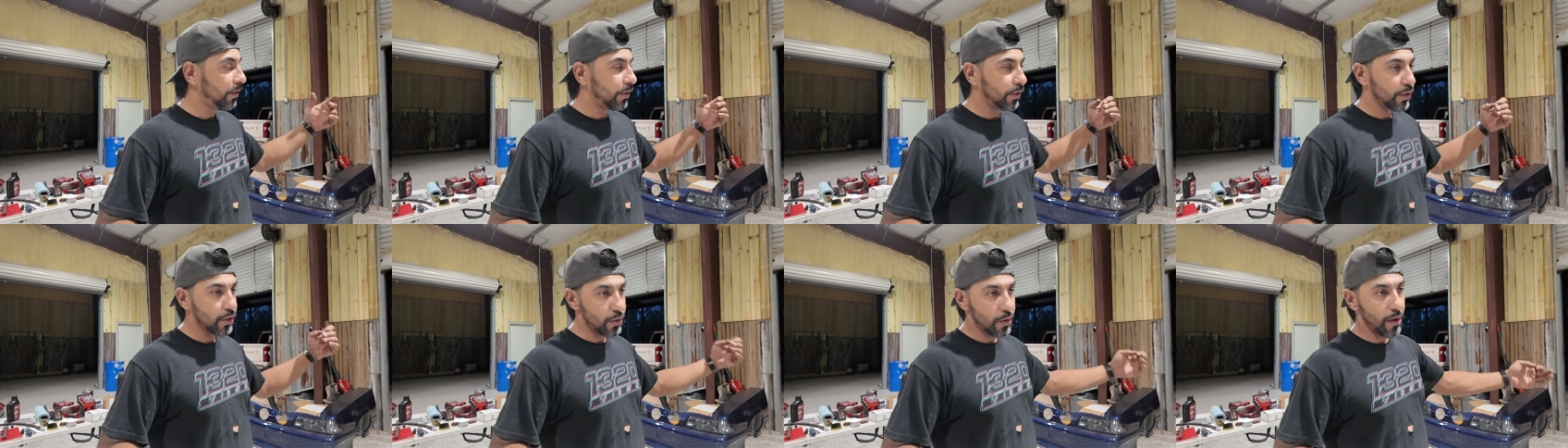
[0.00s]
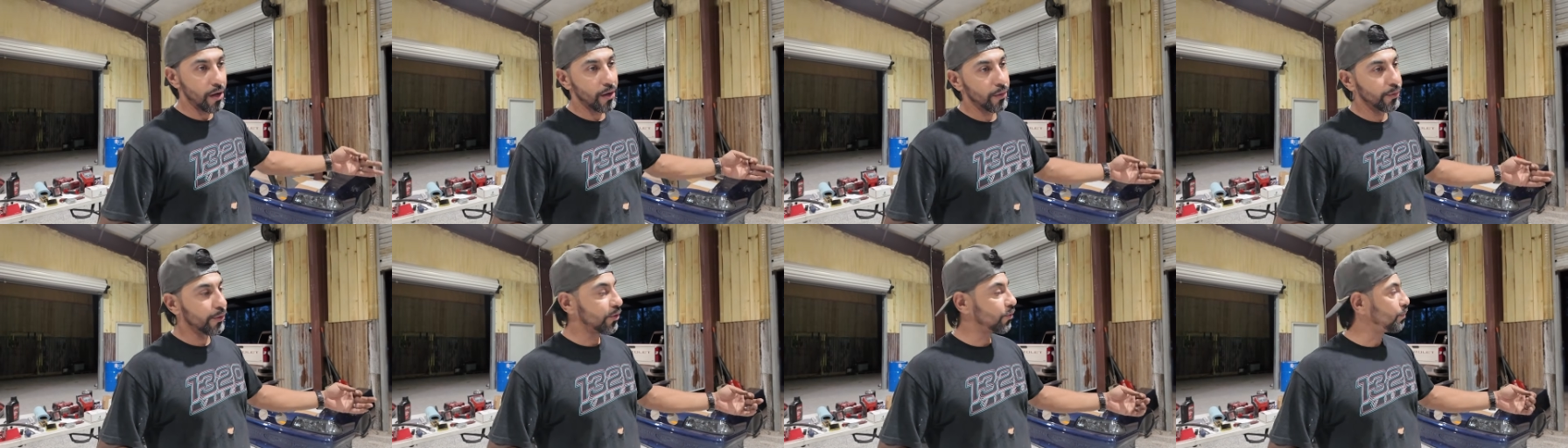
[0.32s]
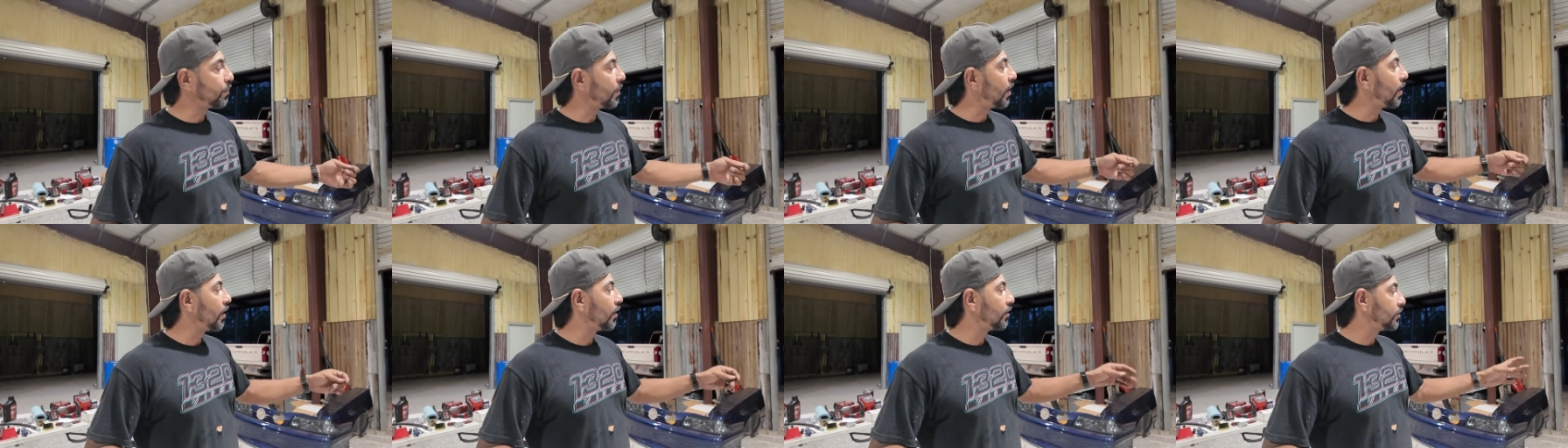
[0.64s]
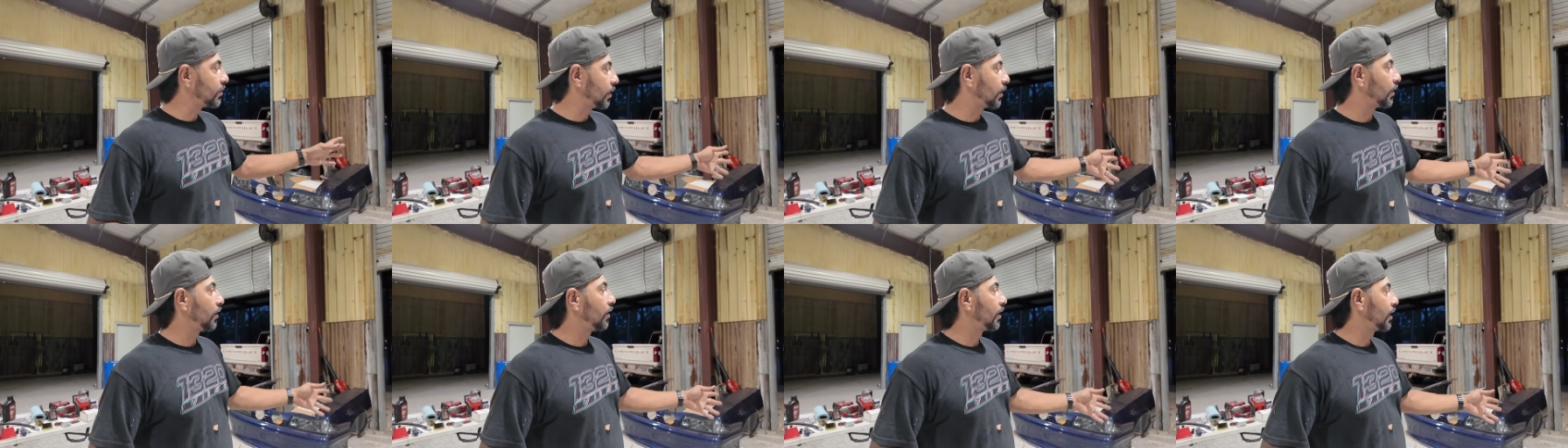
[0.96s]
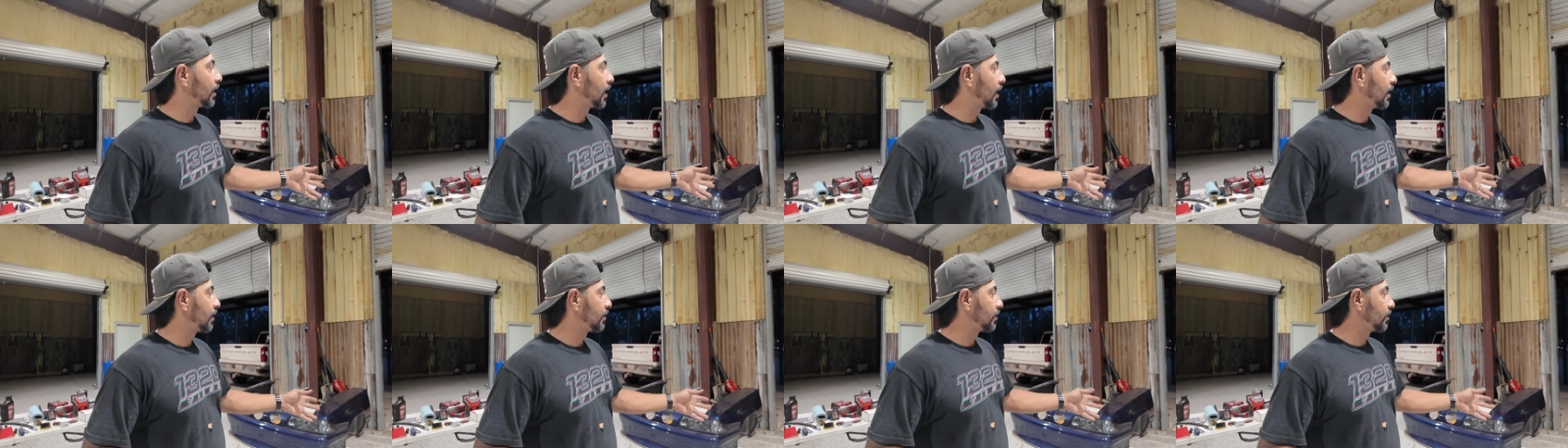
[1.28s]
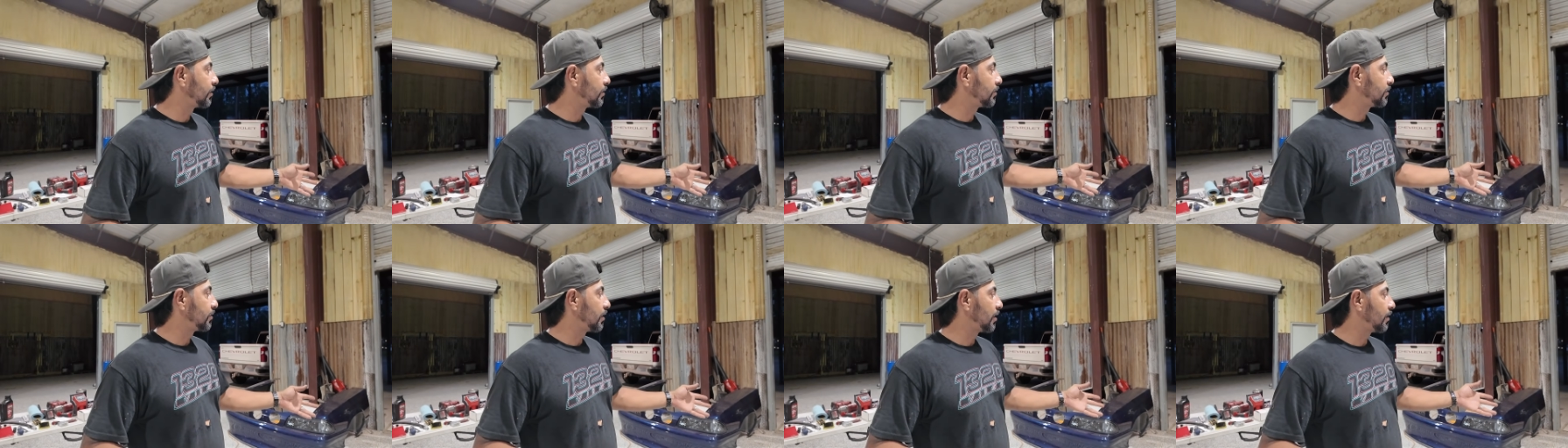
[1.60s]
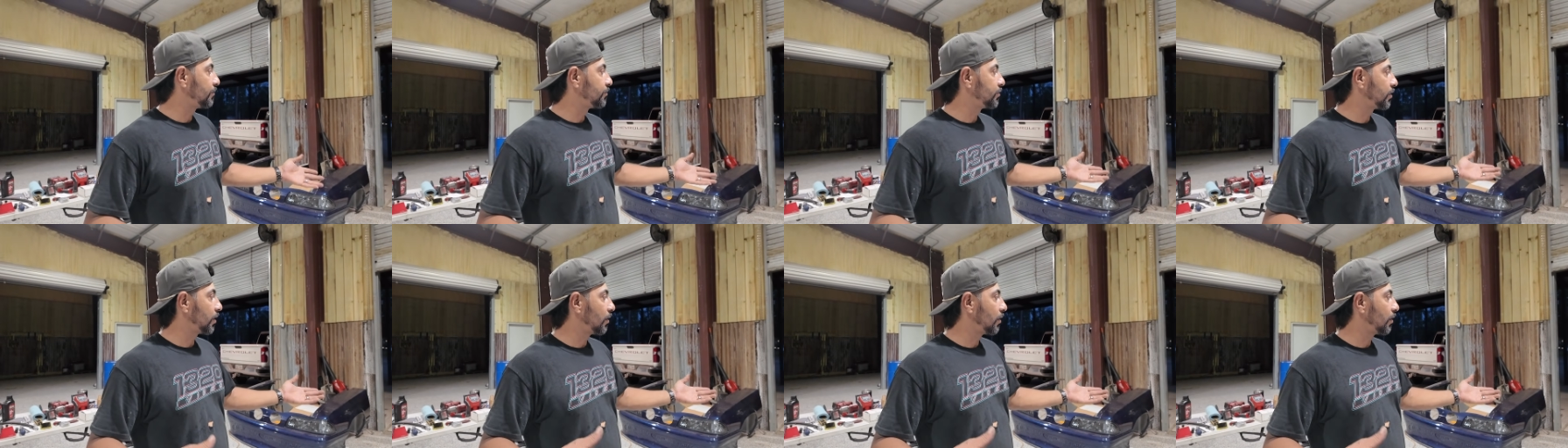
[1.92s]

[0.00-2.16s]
throttle response and all that kind of good stuff.